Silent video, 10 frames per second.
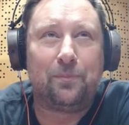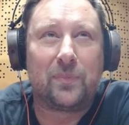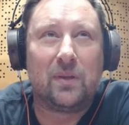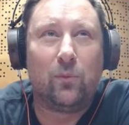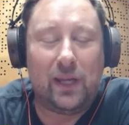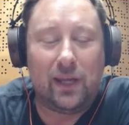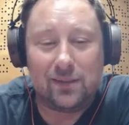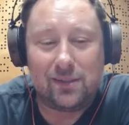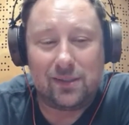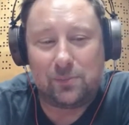
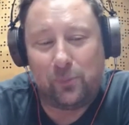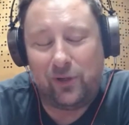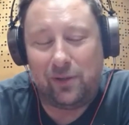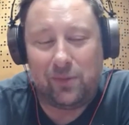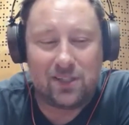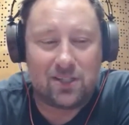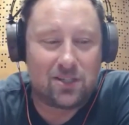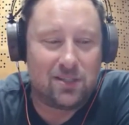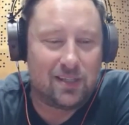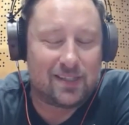weekends is pretty
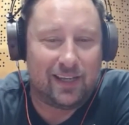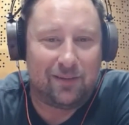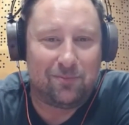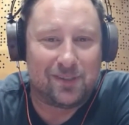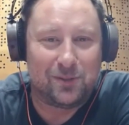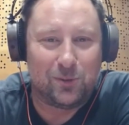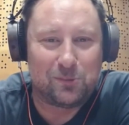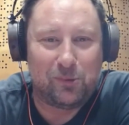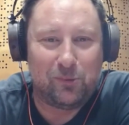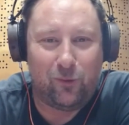much the same as it was
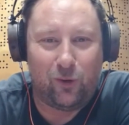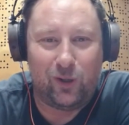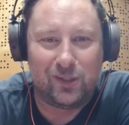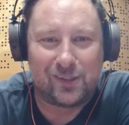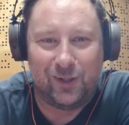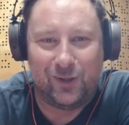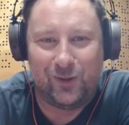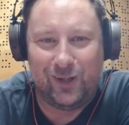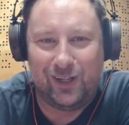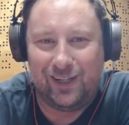before.
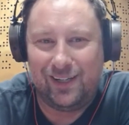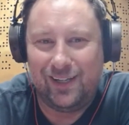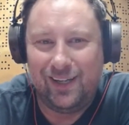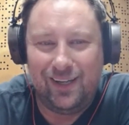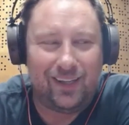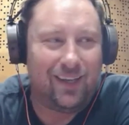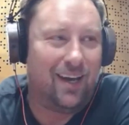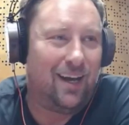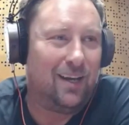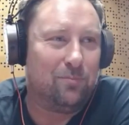So
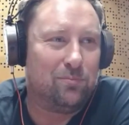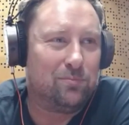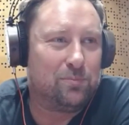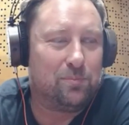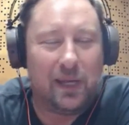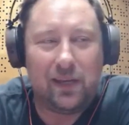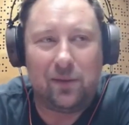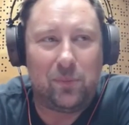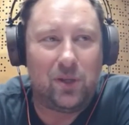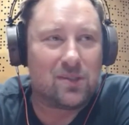yeah, I'm
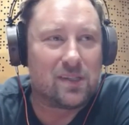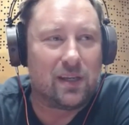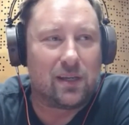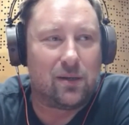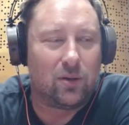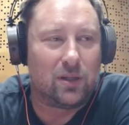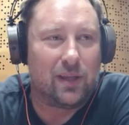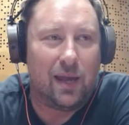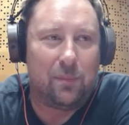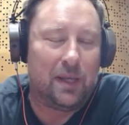making music all the
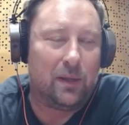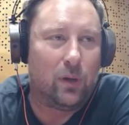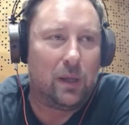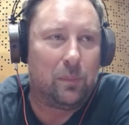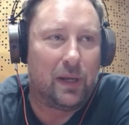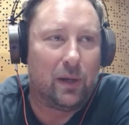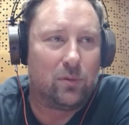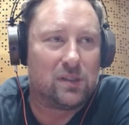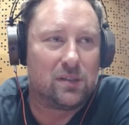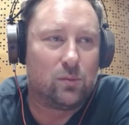time anyway. But I
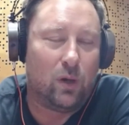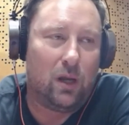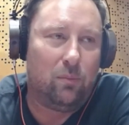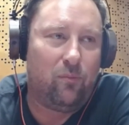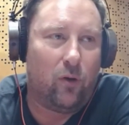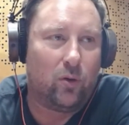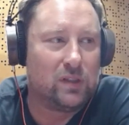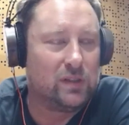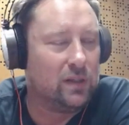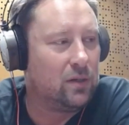was as well
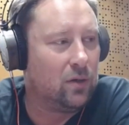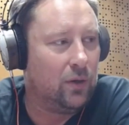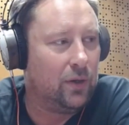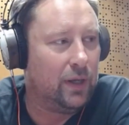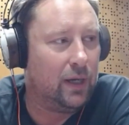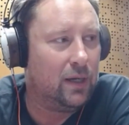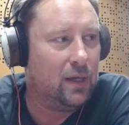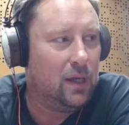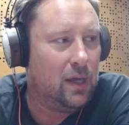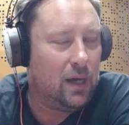focusing on
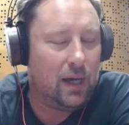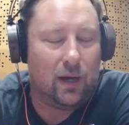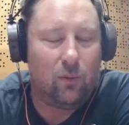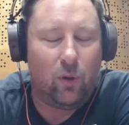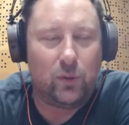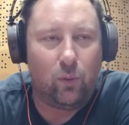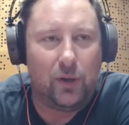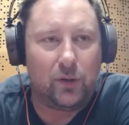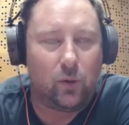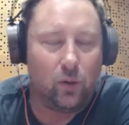
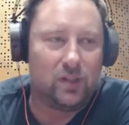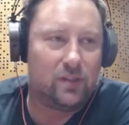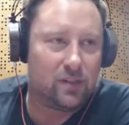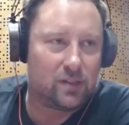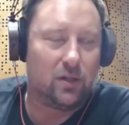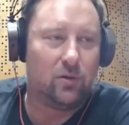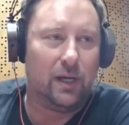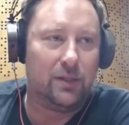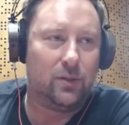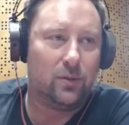one-to-one courses. So
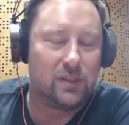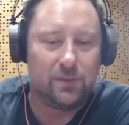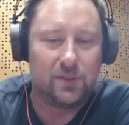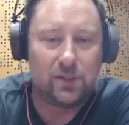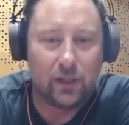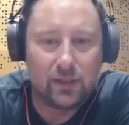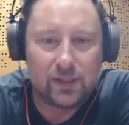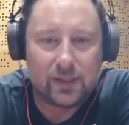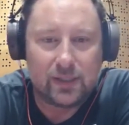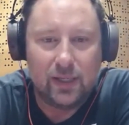I took some
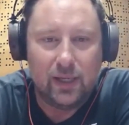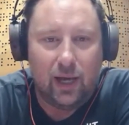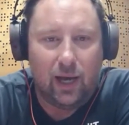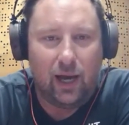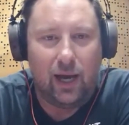students. It